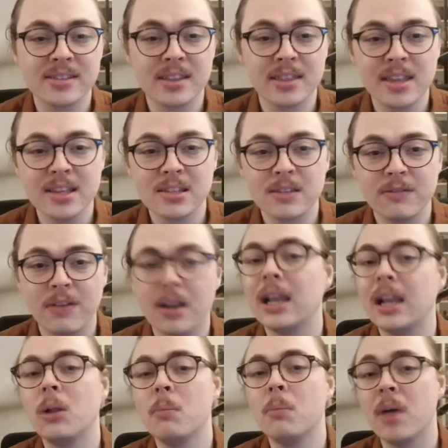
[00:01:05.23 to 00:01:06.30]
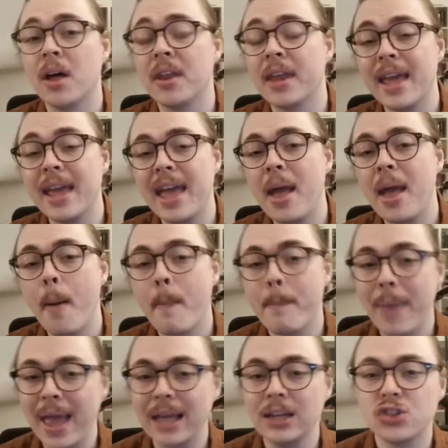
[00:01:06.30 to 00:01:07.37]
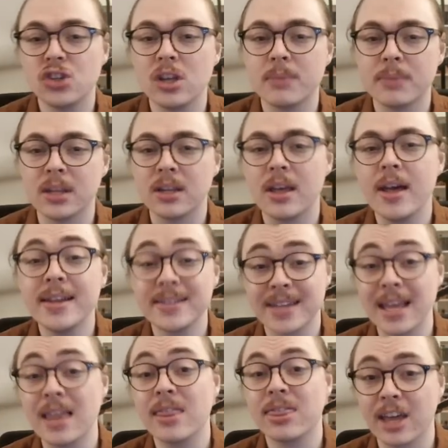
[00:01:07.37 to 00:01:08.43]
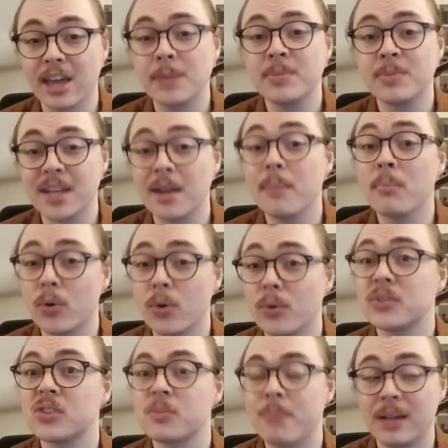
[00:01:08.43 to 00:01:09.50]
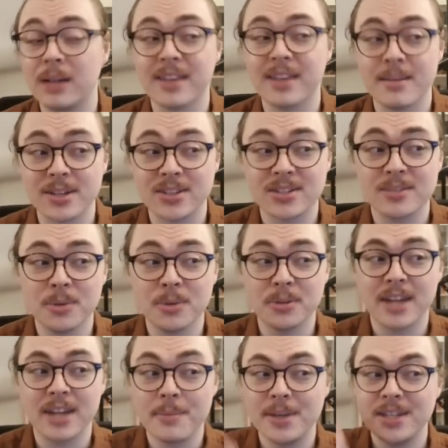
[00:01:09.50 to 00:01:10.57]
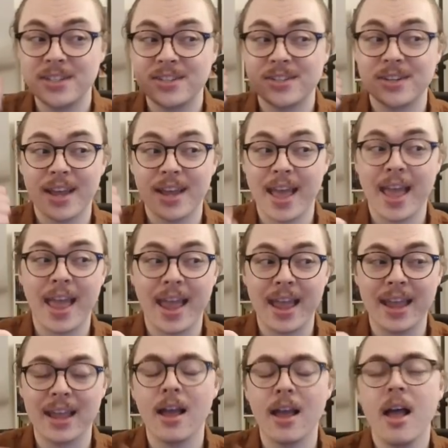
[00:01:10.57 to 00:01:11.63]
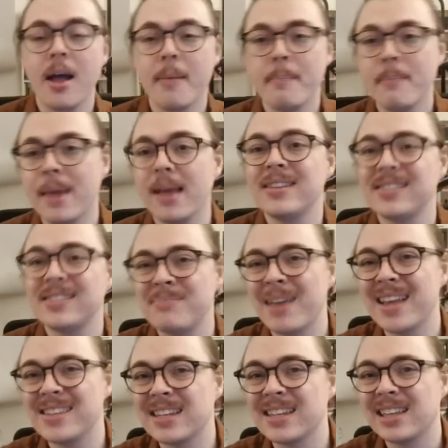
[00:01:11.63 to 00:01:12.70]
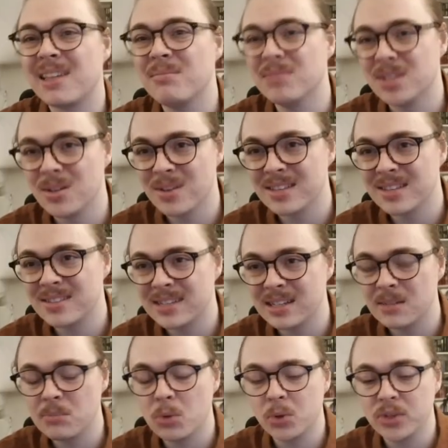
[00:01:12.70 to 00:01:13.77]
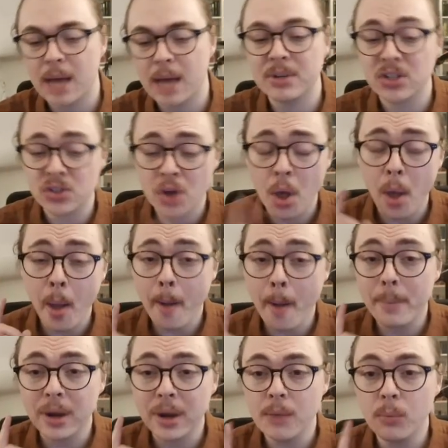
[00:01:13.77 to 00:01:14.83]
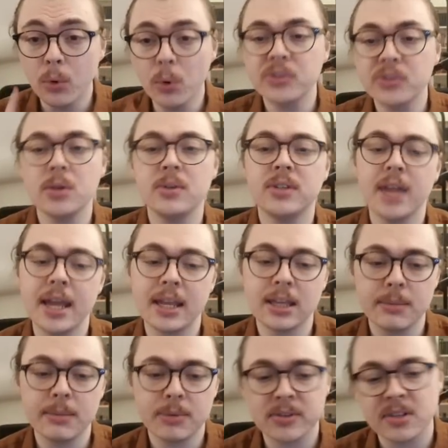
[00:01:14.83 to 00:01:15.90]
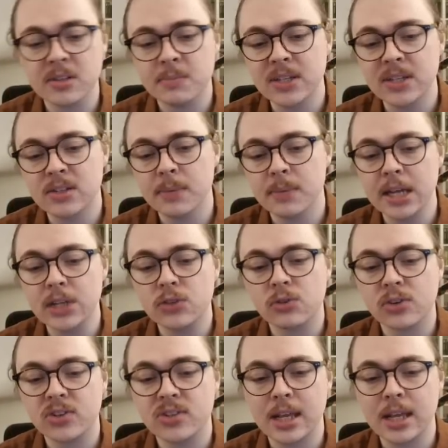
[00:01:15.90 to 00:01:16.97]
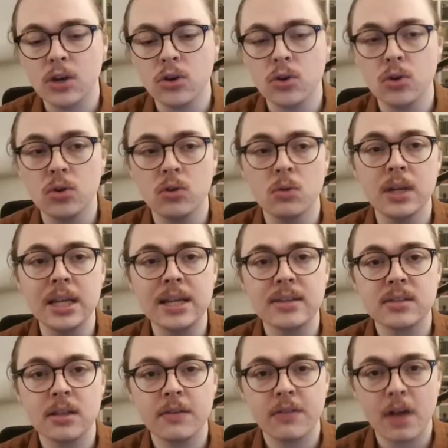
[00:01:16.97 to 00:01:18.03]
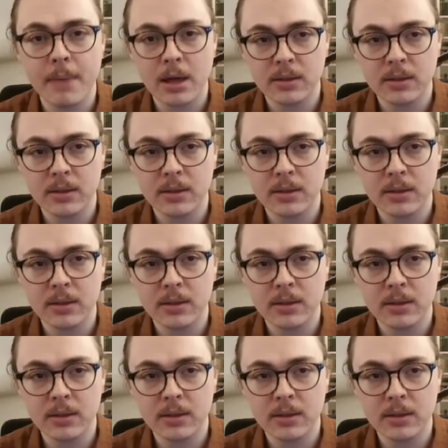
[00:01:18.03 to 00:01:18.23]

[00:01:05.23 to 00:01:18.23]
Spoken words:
this fun little button here, paying achievement, to get 30% more spell damage. More damage? Mace, basically I'm doing it to deal more damage. But I'm also taking it because there's been some interesting new uniques that have come out